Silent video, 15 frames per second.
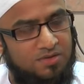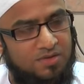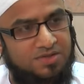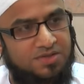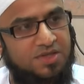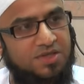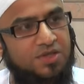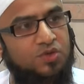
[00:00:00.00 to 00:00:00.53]

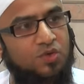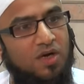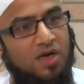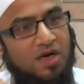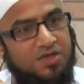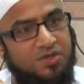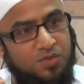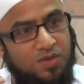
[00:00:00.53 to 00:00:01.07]
There's another
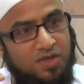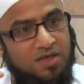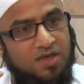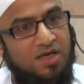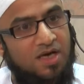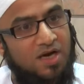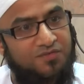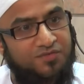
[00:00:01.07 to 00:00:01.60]
dua as well.
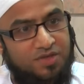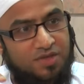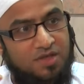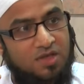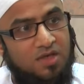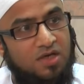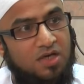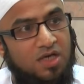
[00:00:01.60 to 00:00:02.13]
After
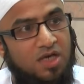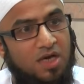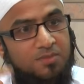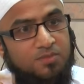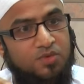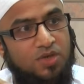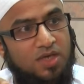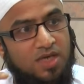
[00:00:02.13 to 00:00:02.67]

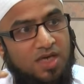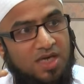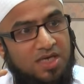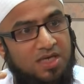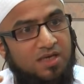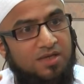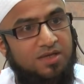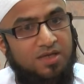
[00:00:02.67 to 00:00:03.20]
Alhamdulillah
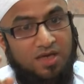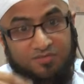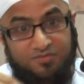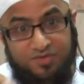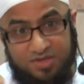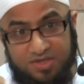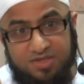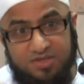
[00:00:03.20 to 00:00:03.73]
alladhi,
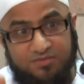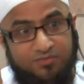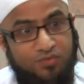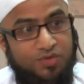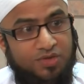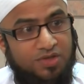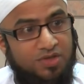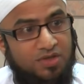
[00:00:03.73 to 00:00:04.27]
after eating
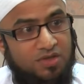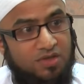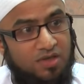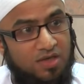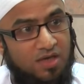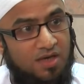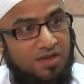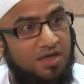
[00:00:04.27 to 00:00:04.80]
food,
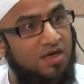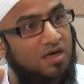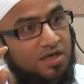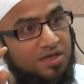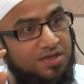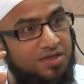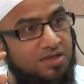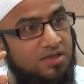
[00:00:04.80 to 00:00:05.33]

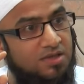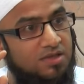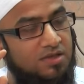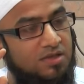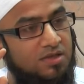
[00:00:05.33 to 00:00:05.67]
adhaqani